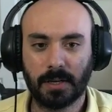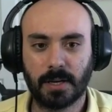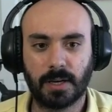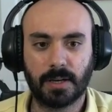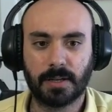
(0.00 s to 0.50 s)

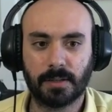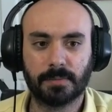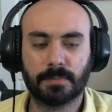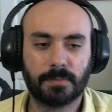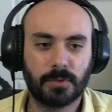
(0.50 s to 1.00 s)

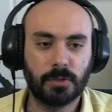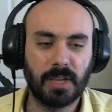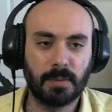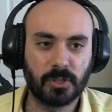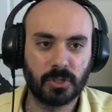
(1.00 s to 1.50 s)
2
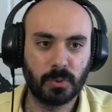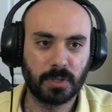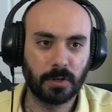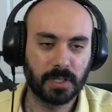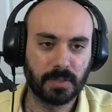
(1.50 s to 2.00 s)
damage to a
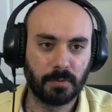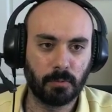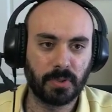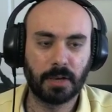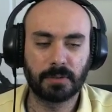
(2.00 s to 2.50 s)
target
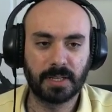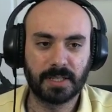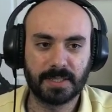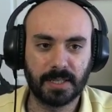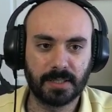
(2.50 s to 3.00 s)
without
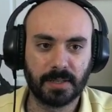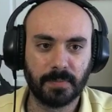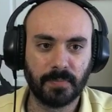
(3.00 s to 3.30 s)
getting stunned.